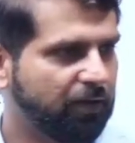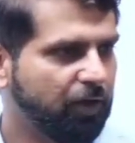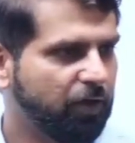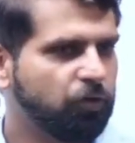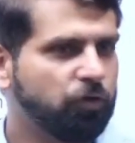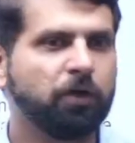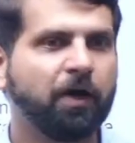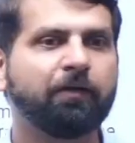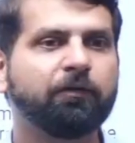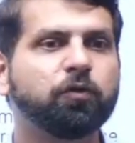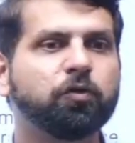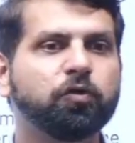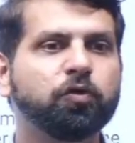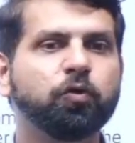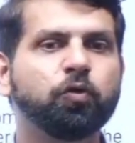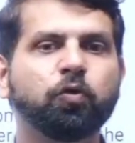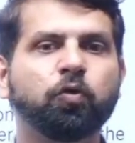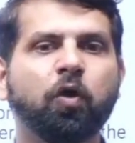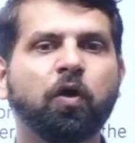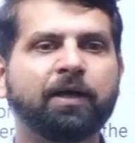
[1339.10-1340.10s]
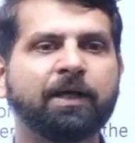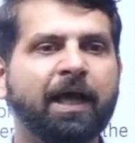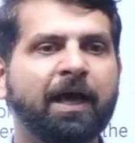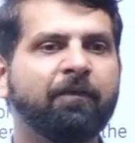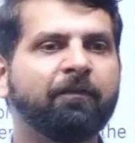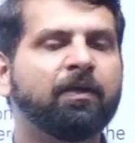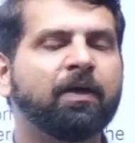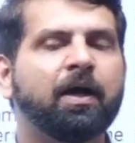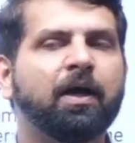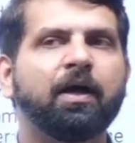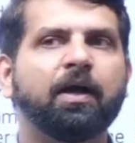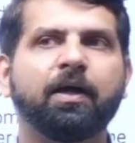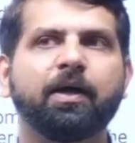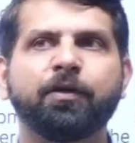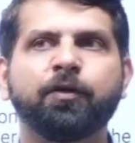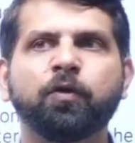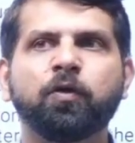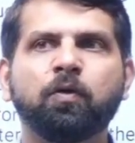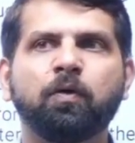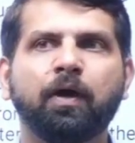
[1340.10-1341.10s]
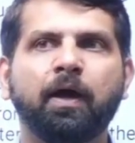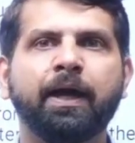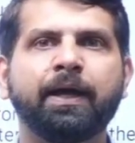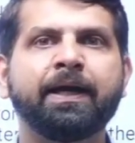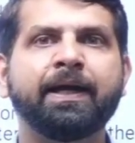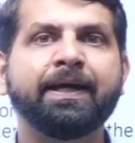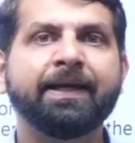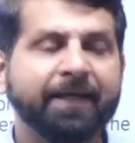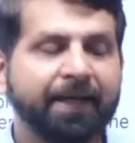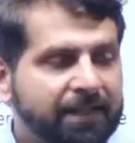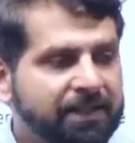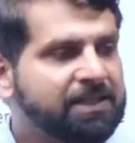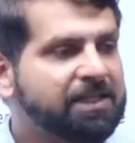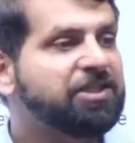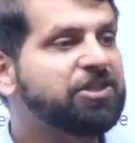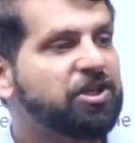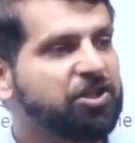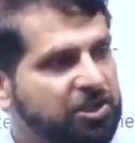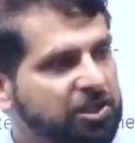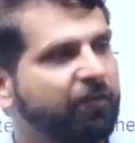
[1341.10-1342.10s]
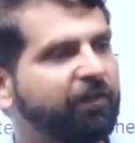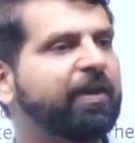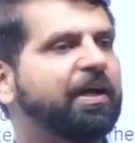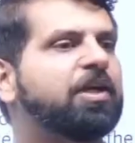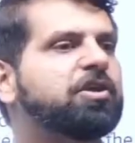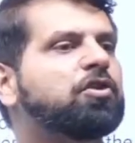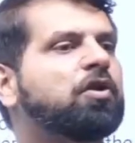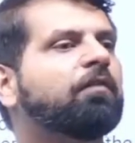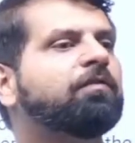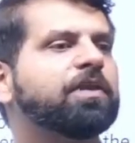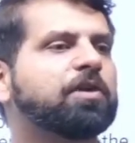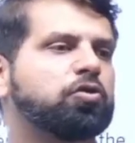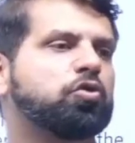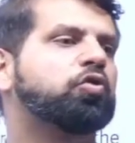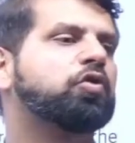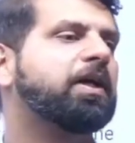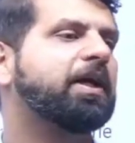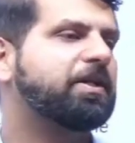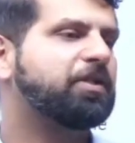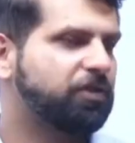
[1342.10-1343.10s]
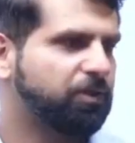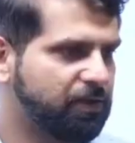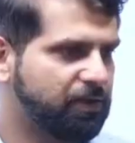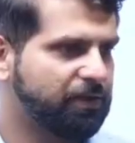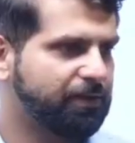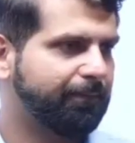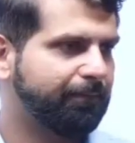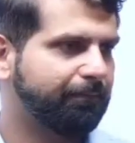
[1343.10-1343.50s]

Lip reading: You do not have, an intrinsic justification of their social actions.